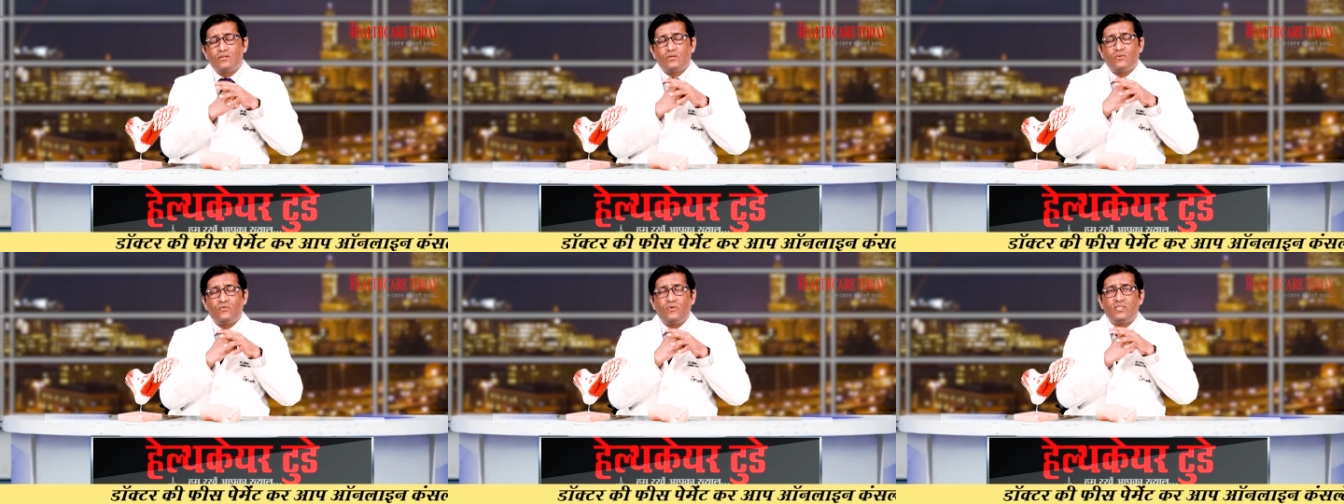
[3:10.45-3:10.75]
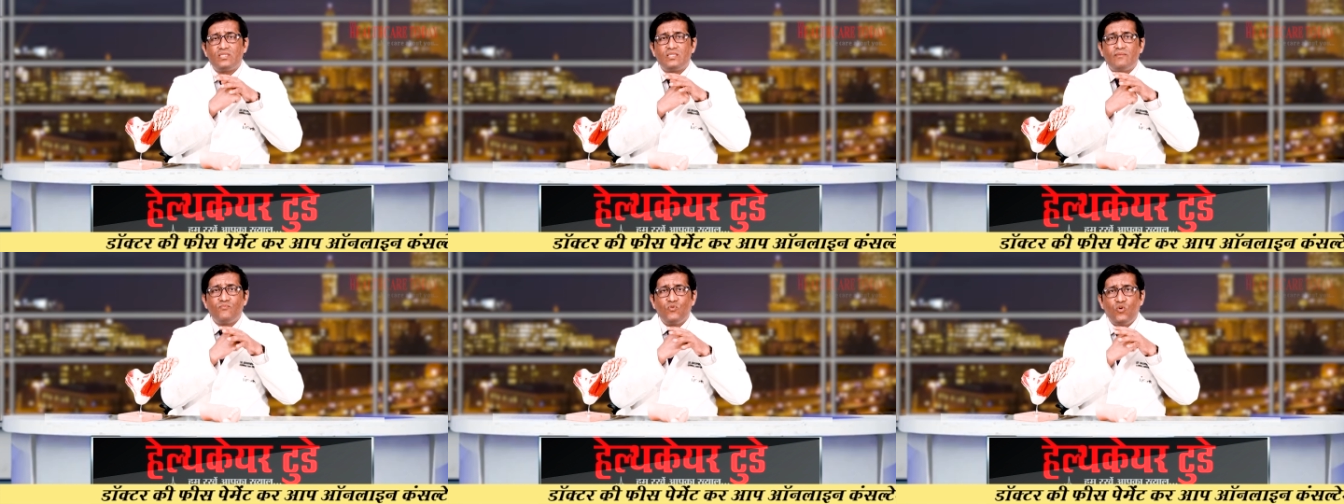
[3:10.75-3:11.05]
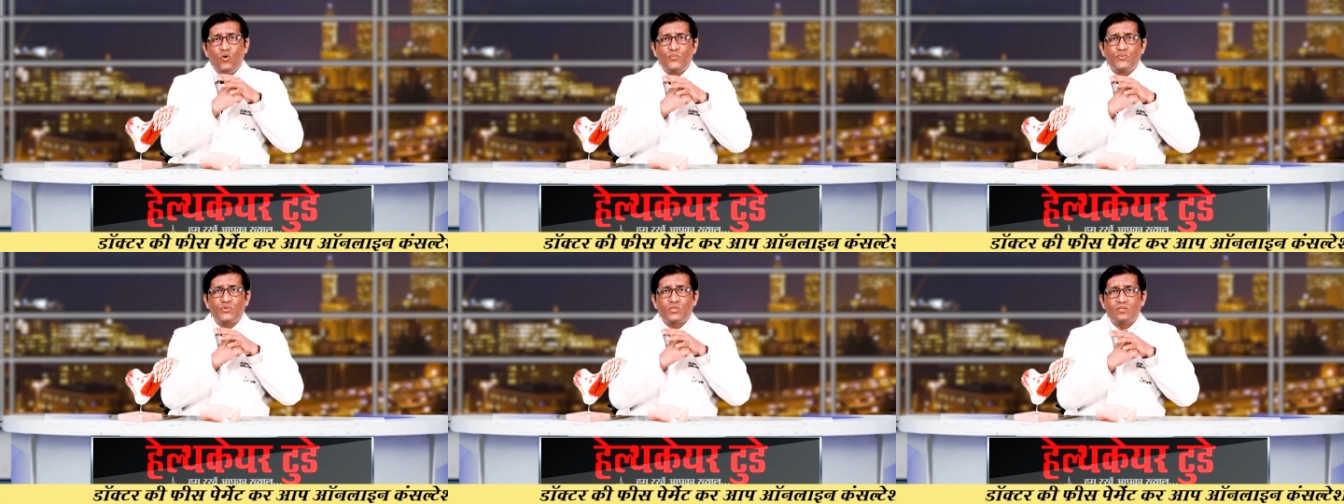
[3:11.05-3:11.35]
When they
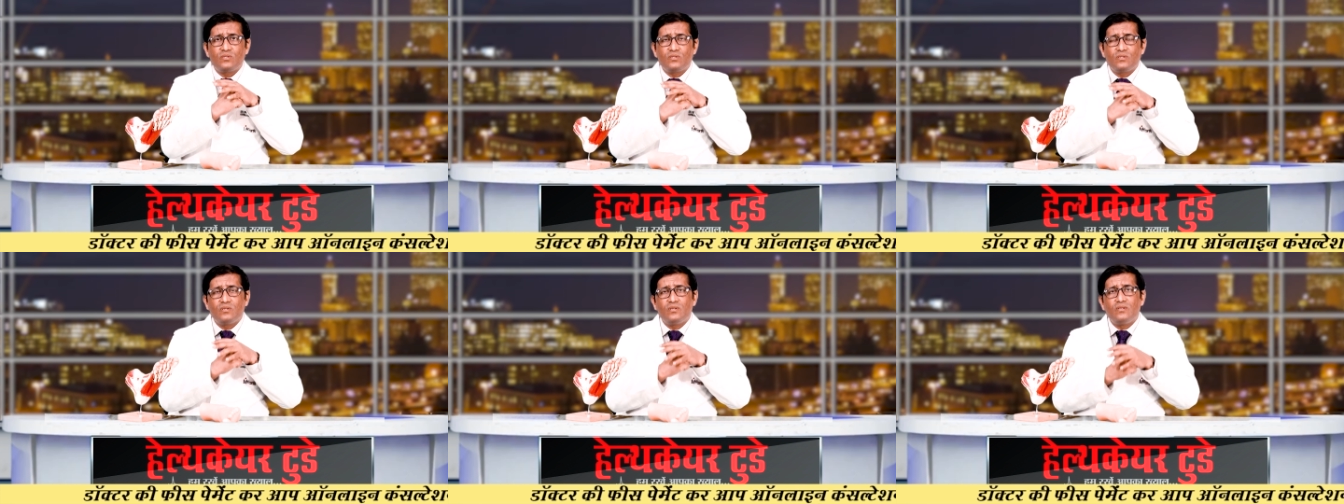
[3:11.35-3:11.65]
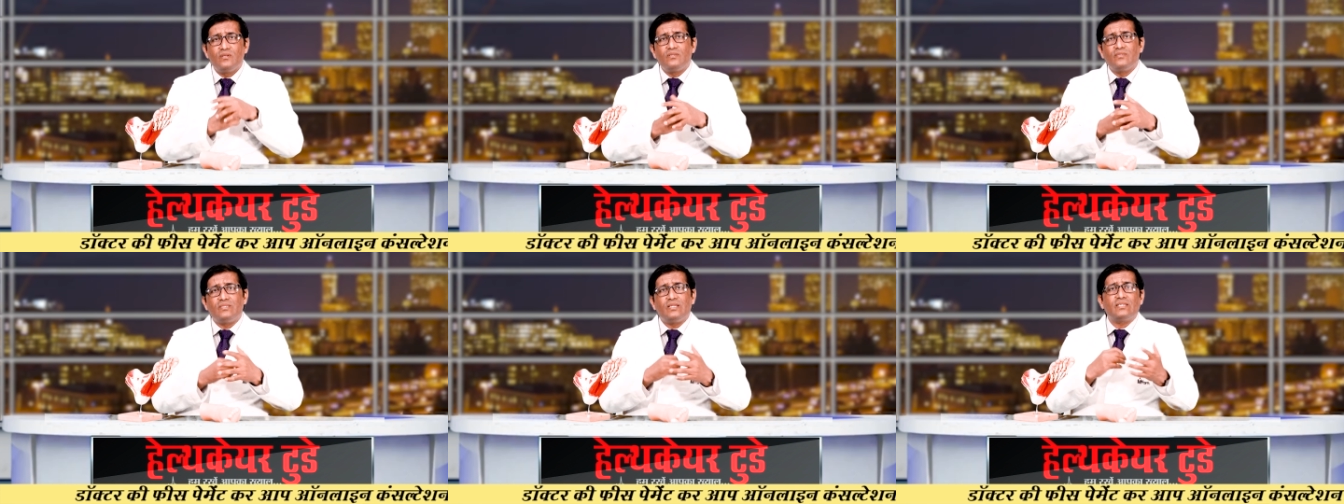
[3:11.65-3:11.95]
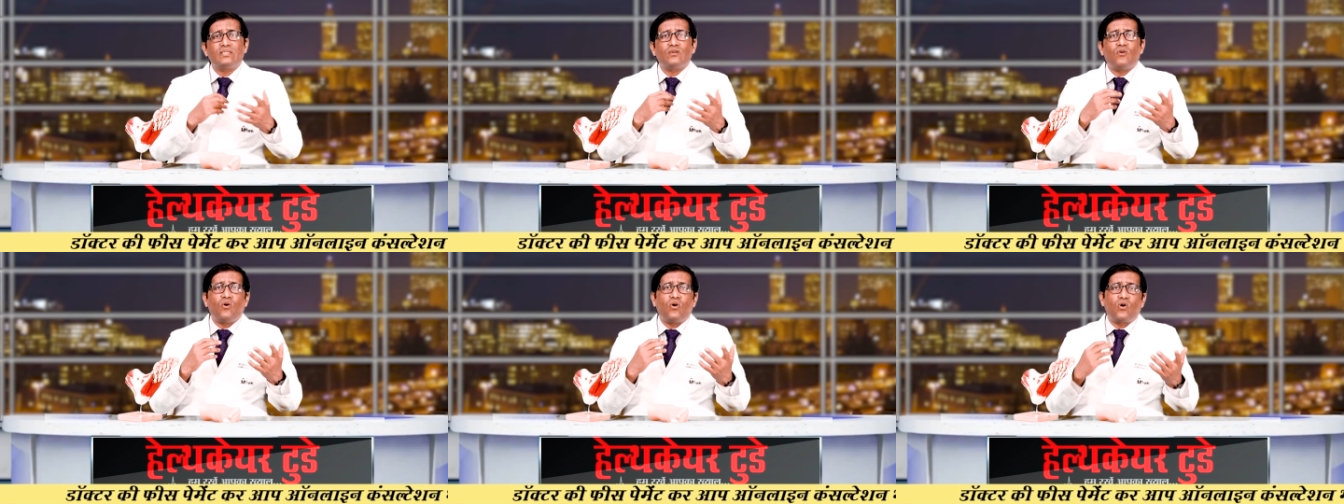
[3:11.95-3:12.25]
moves, there
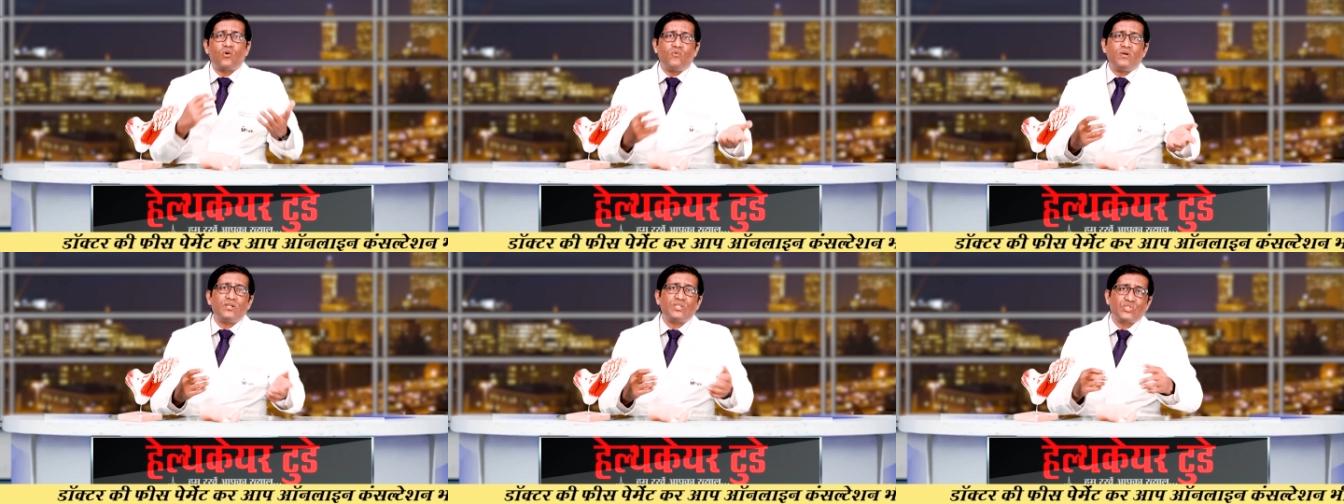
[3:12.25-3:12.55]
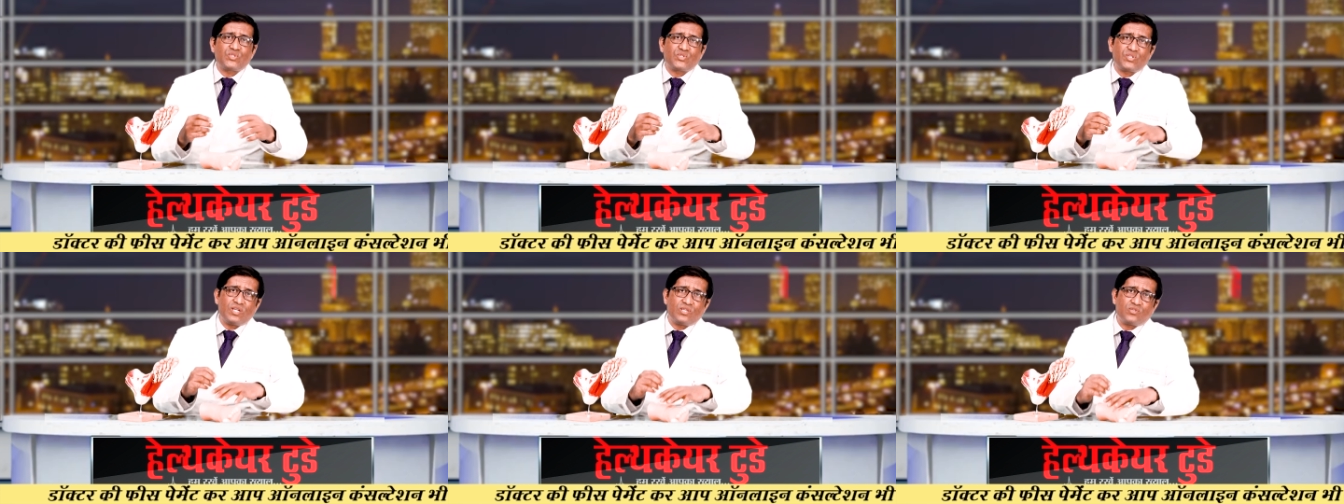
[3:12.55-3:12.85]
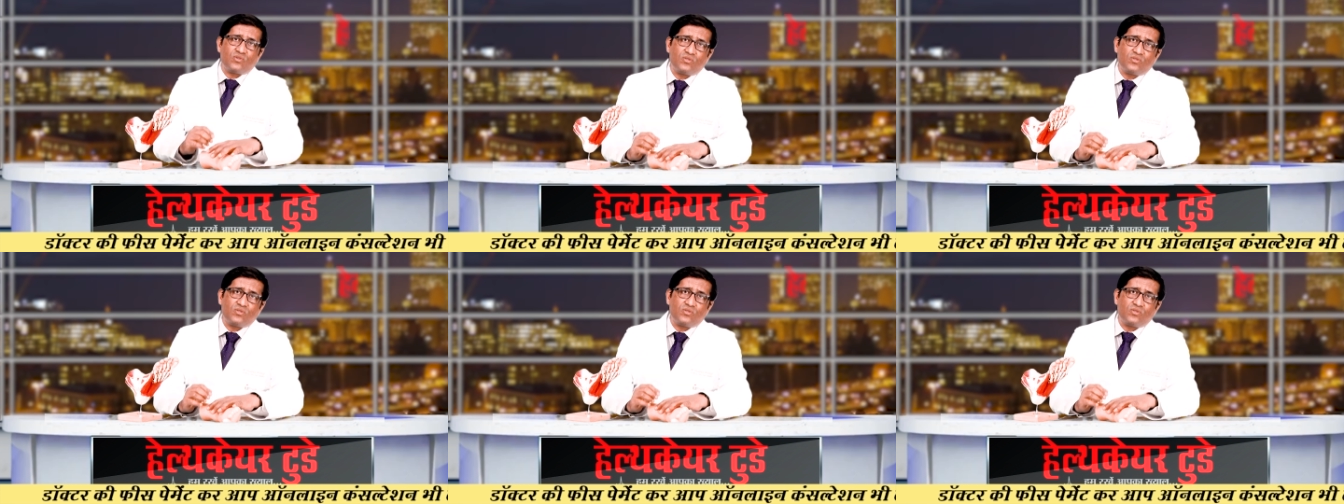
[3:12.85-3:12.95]
is an awkward stress